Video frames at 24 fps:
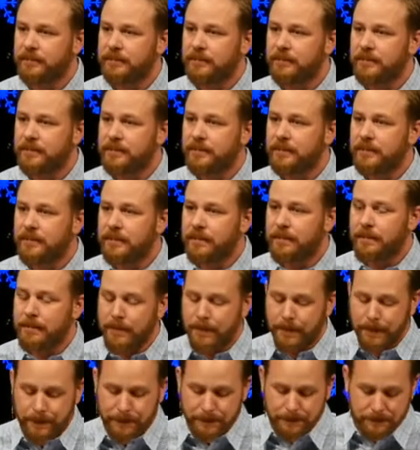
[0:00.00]

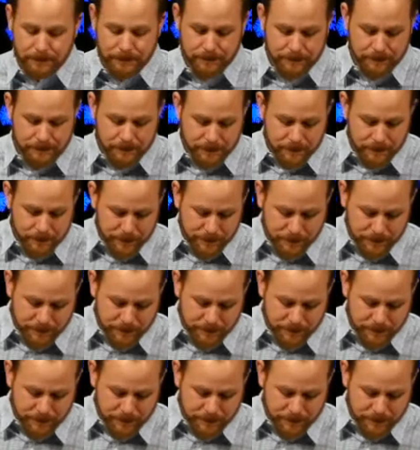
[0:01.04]
Nobody speaks.